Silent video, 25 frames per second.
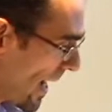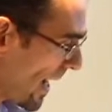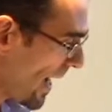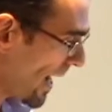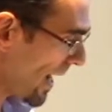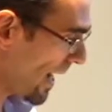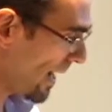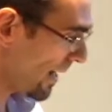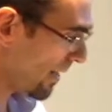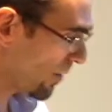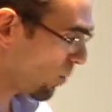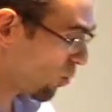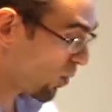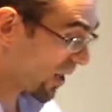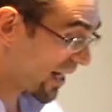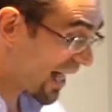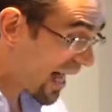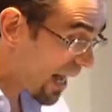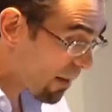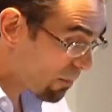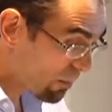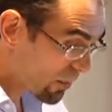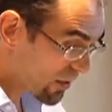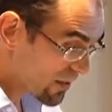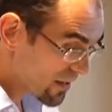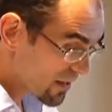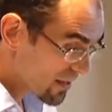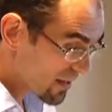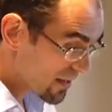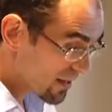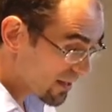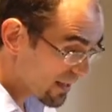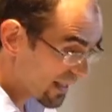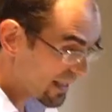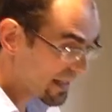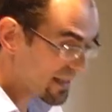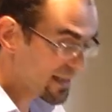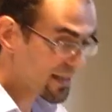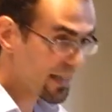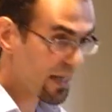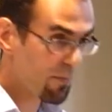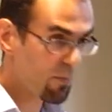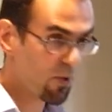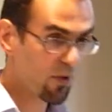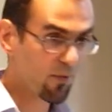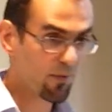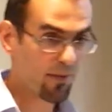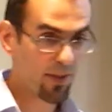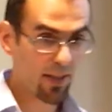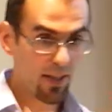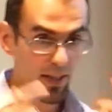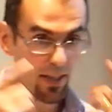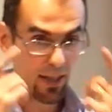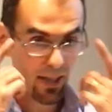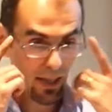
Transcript: And what happens, the next step of the